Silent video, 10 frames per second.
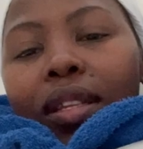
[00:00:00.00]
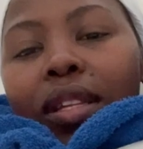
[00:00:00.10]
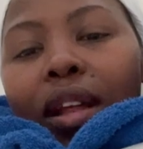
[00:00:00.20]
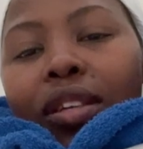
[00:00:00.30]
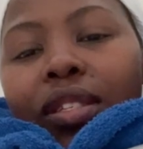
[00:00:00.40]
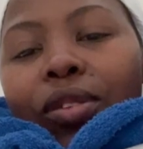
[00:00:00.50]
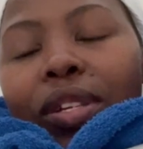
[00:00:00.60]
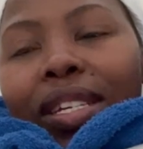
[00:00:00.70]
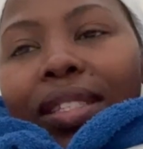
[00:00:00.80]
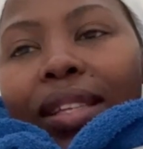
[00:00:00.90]
last 30
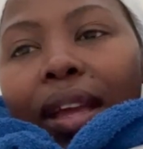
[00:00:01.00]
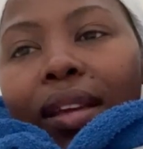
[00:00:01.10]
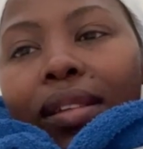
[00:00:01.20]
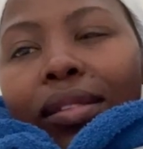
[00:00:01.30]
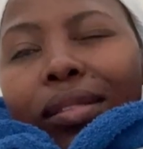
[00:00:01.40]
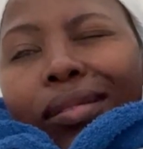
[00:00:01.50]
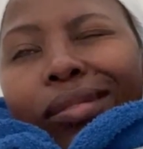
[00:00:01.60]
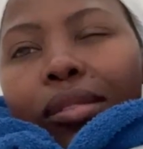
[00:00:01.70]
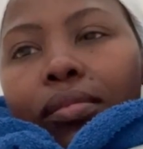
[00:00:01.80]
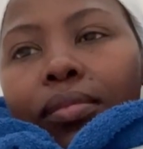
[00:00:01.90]
seconds.
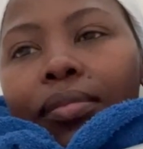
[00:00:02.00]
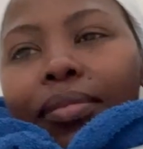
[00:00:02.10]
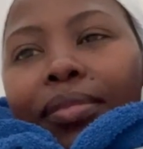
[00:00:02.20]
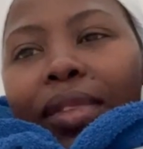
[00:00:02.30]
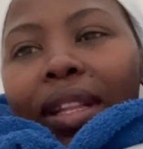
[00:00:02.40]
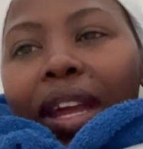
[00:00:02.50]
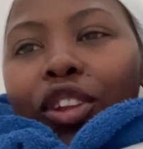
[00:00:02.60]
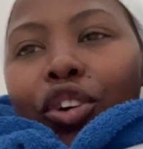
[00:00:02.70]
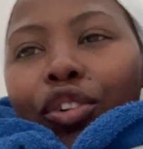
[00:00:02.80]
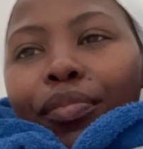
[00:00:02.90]
Later.